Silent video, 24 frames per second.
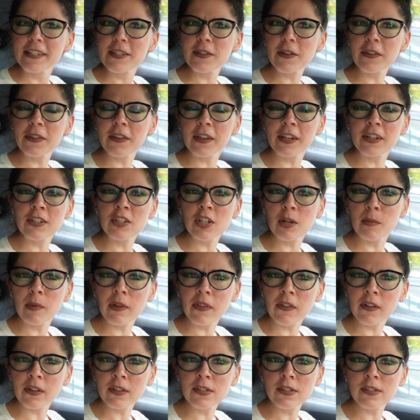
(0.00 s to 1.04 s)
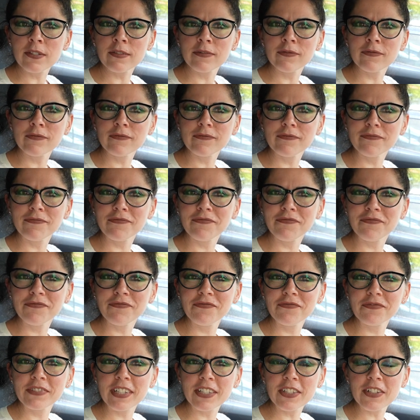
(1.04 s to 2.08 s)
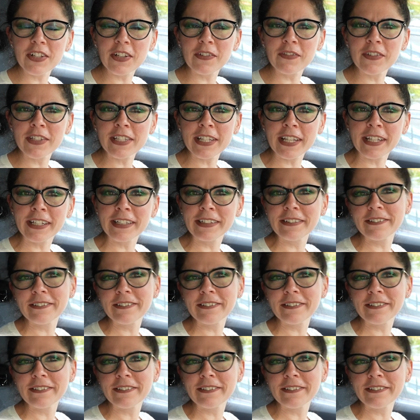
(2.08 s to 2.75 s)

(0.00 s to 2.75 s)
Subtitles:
So I thought I'd share my thoughts. That's all I have to say.